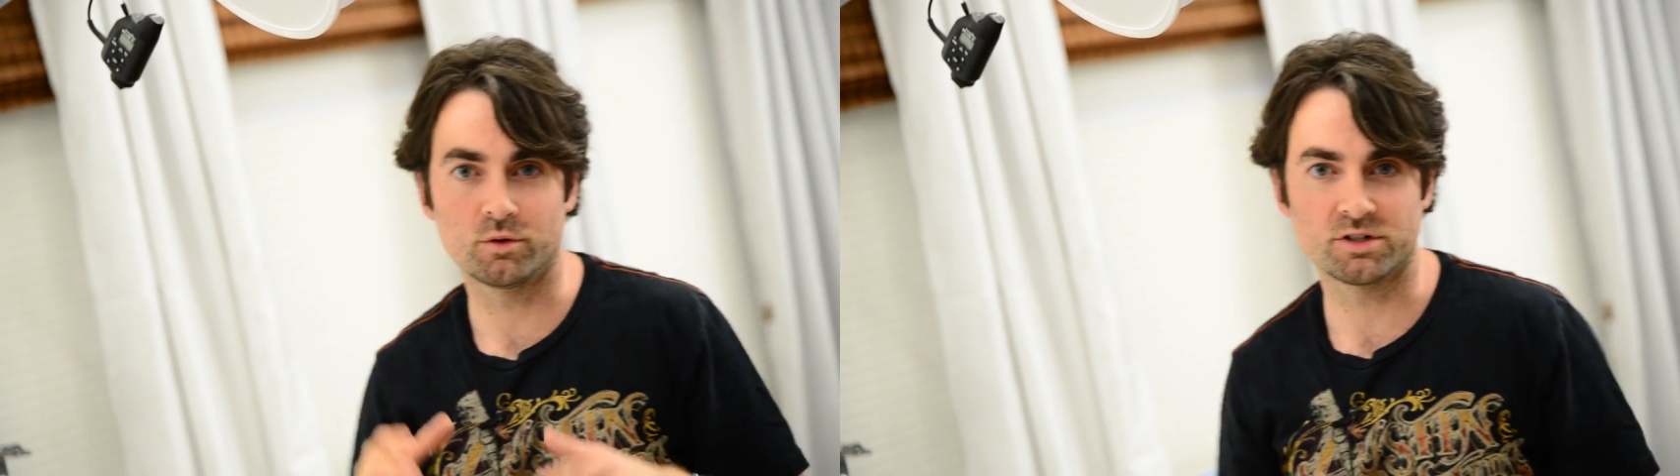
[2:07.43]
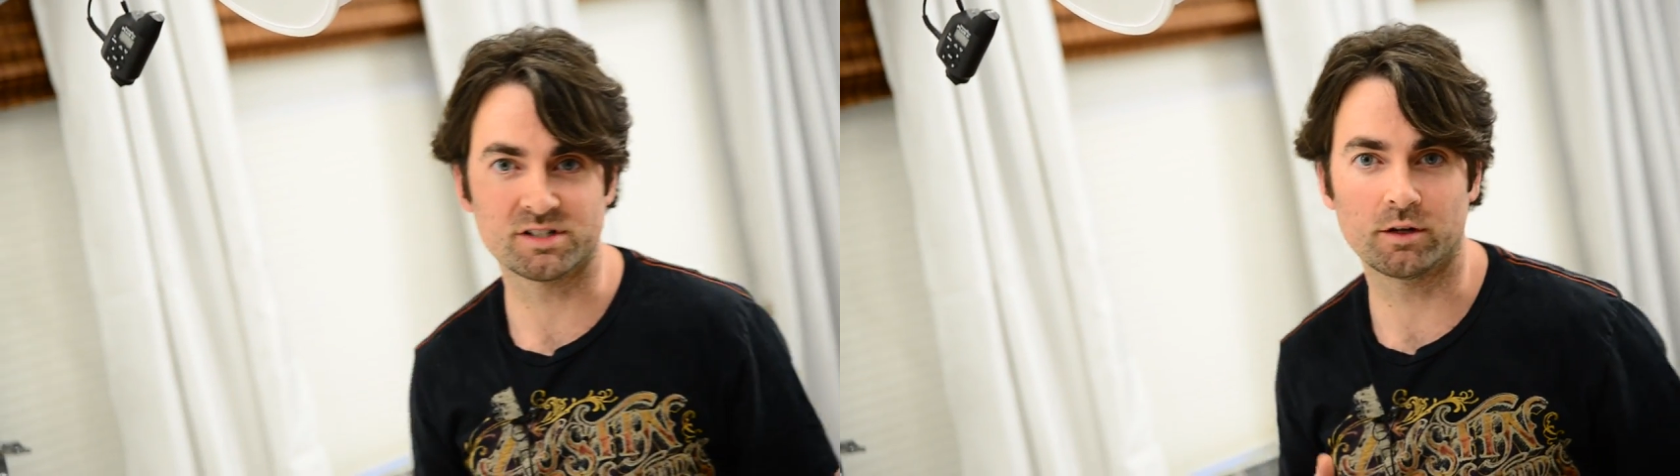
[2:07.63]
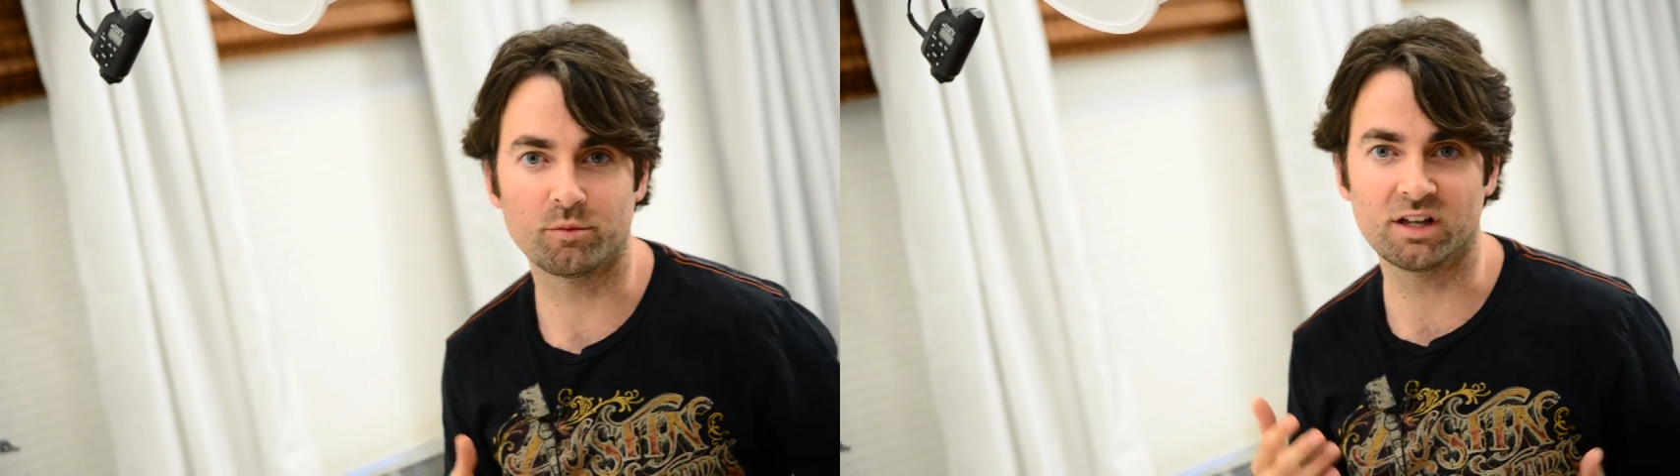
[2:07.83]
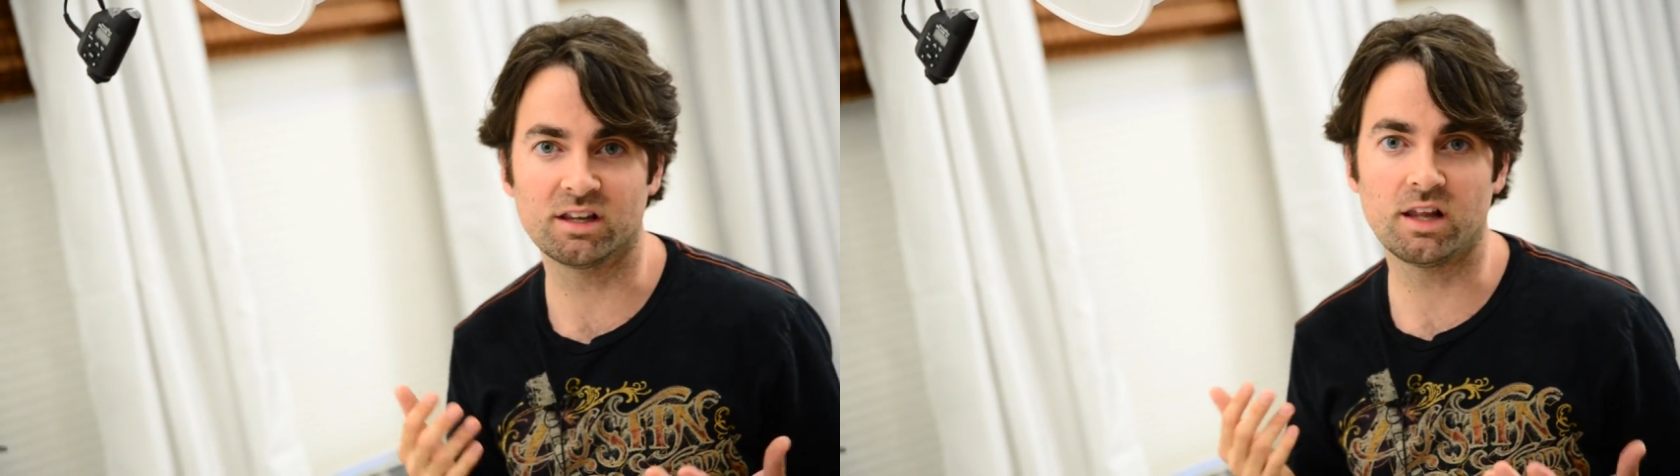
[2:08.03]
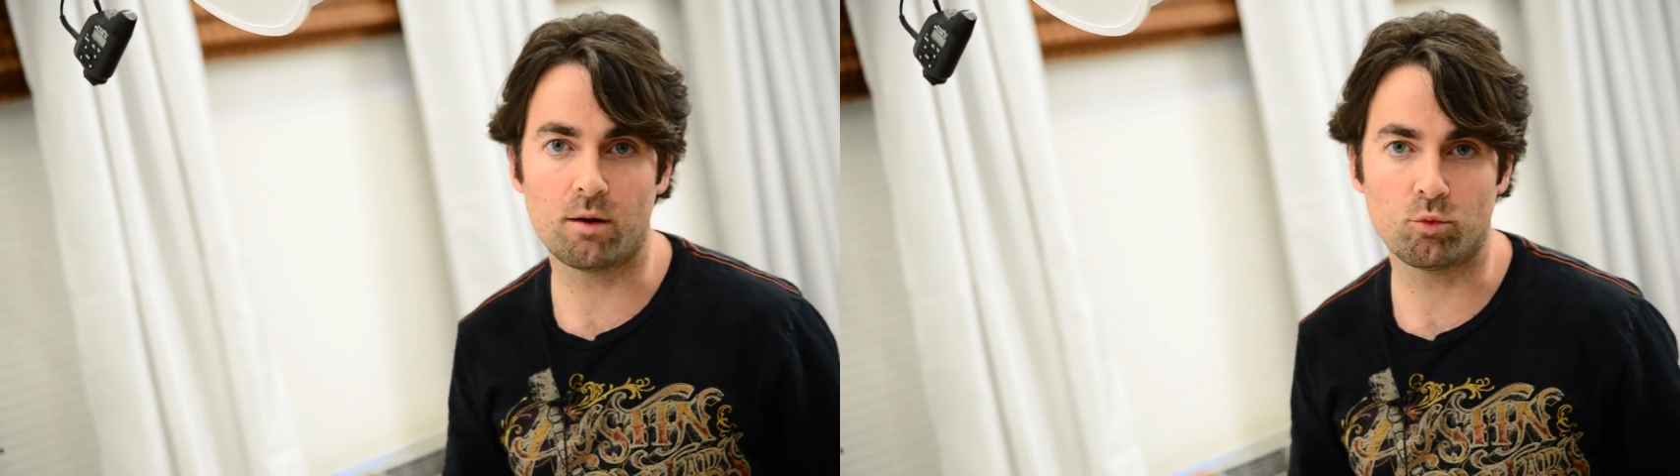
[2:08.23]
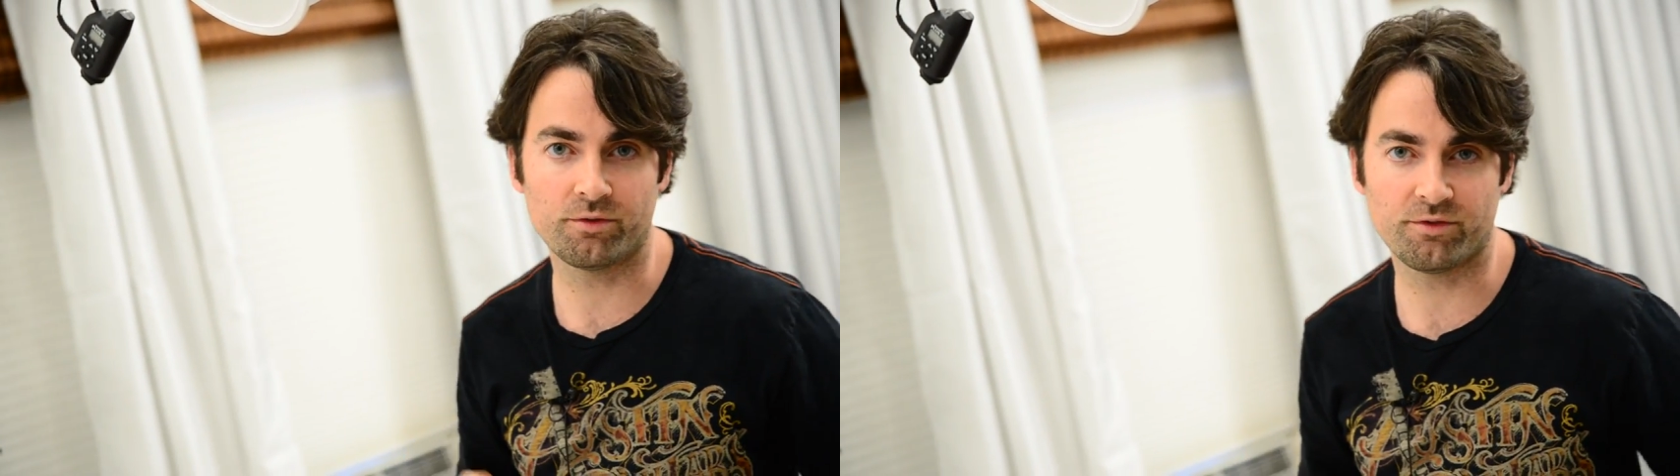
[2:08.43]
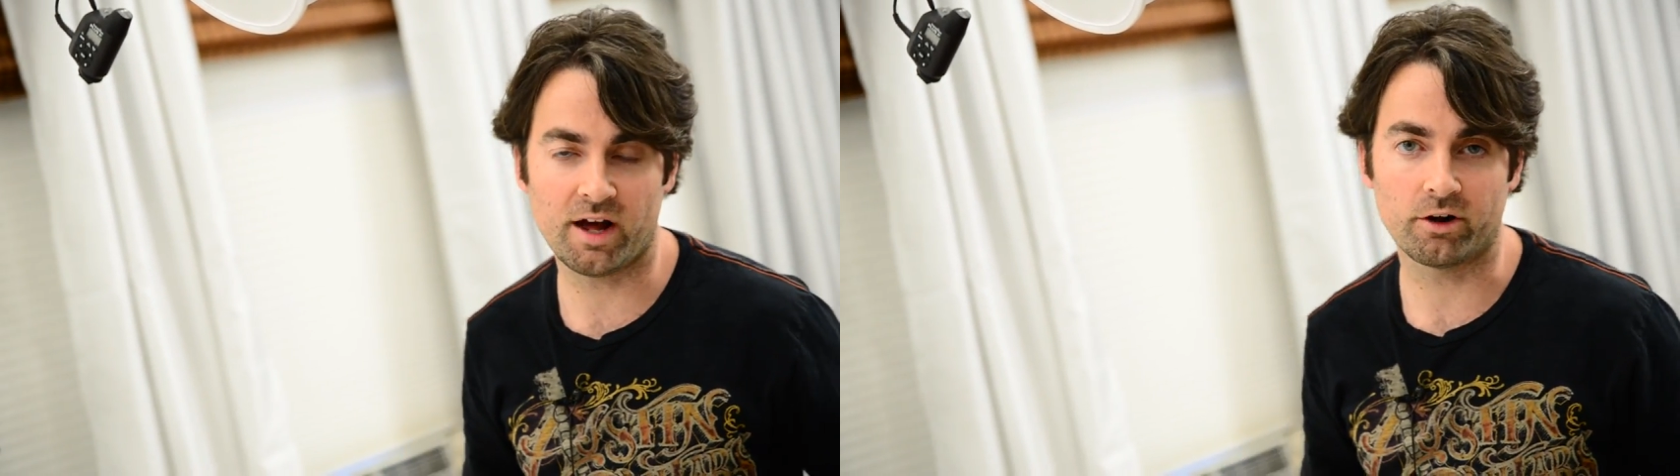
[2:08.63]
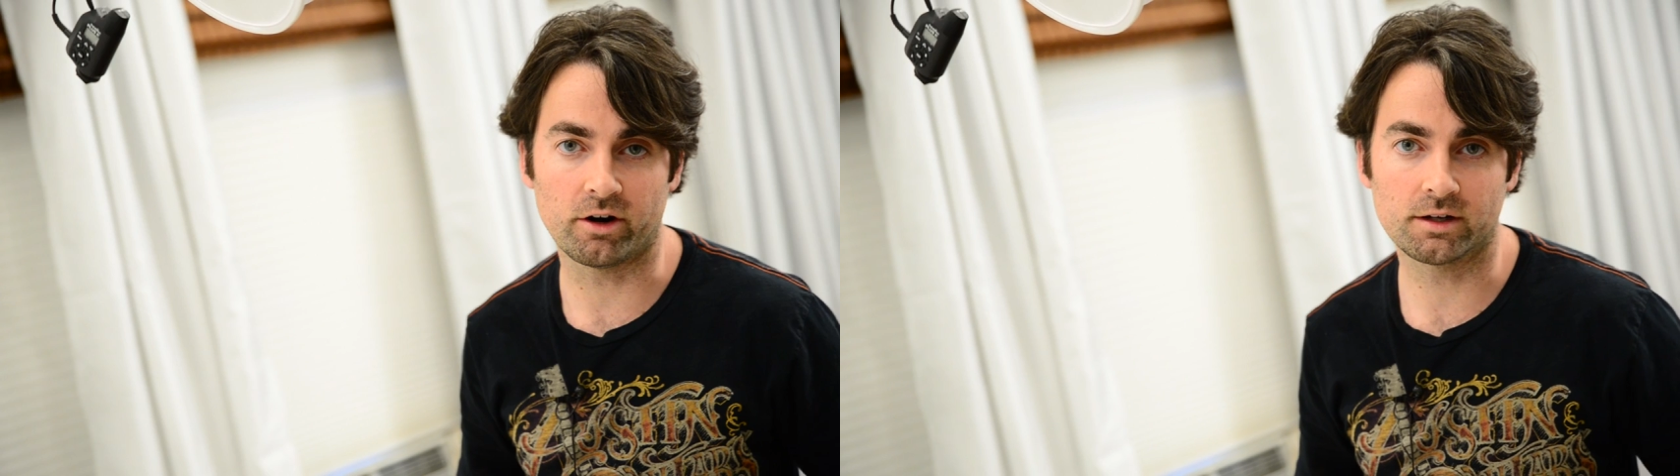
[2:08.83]
which is going to be a lot more
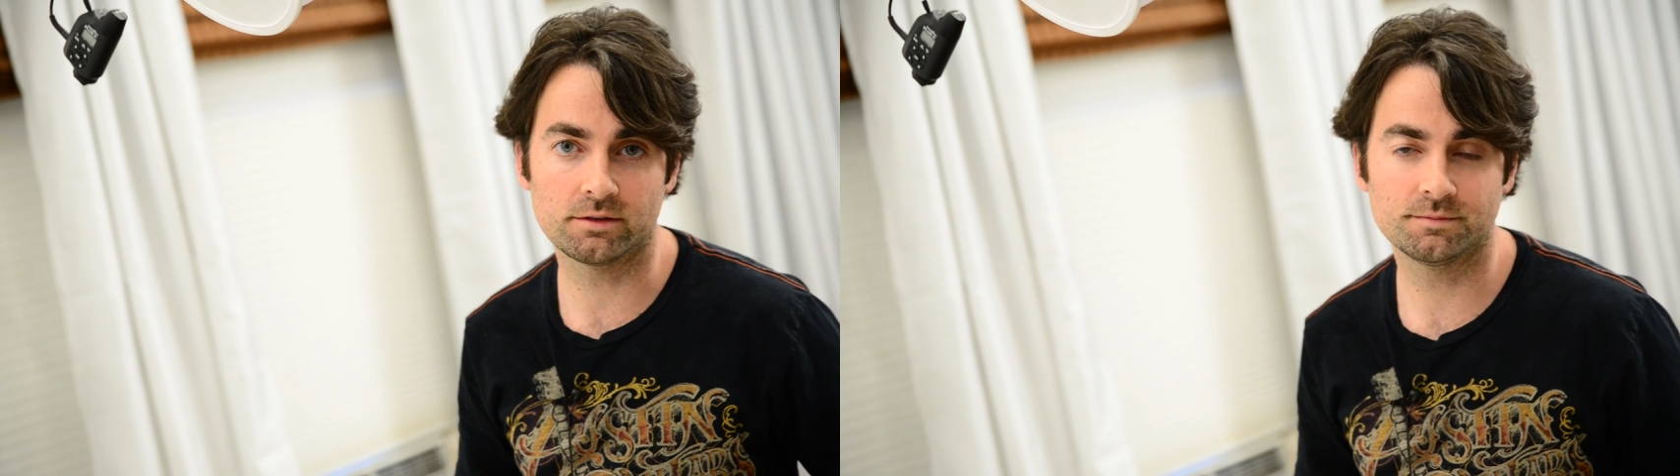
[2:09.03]
flattering.